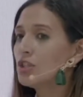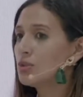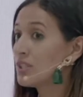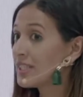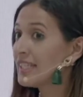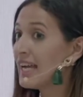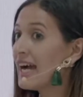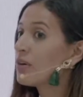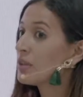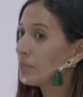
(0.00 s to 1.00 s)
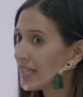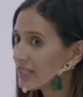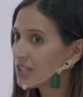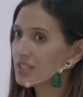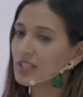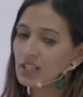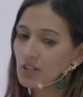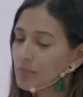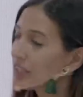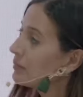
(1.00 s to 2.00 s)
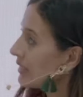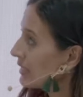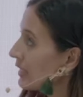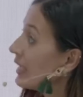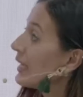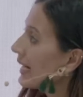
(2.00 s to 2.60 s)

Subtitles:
to see how the pledges and the commitments